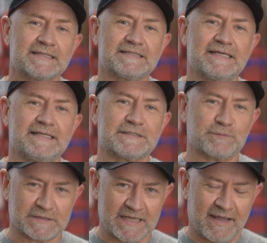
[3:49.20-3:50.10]
Dealers
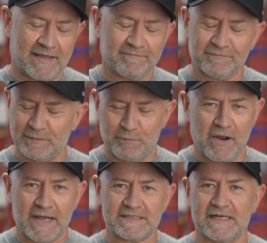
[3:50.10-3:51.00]
will say the
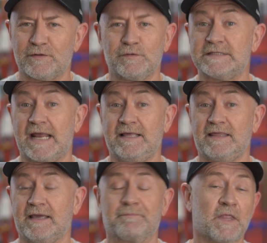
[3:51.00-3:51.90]
price includes
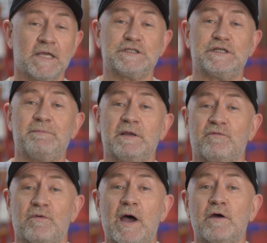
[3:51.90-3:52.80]
anything, shipping
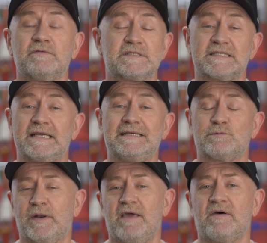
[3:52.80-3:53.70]
from overseas,
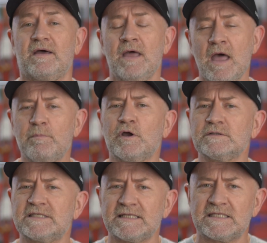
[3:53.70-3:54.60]
whatever,
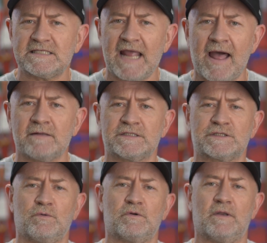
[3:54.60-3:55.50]
because that sounds
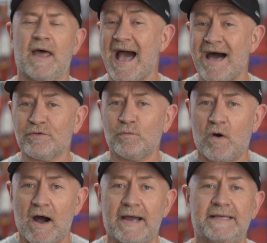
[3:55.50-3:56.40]
good.
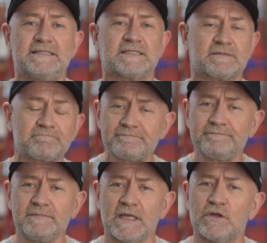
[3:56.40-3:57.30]
Otherwise,
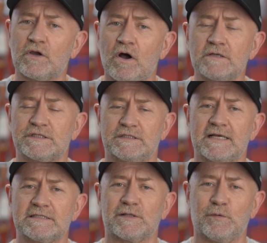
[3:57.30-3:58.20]
the cost
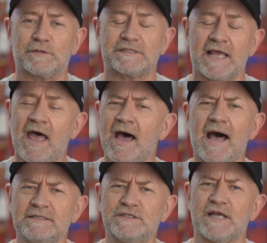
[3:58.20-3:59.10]
just looks
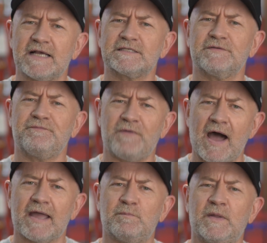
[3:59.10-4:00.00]

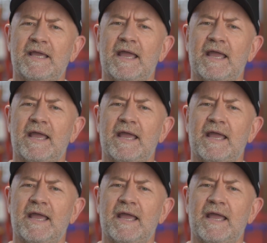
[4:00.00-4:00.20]
unjustifiably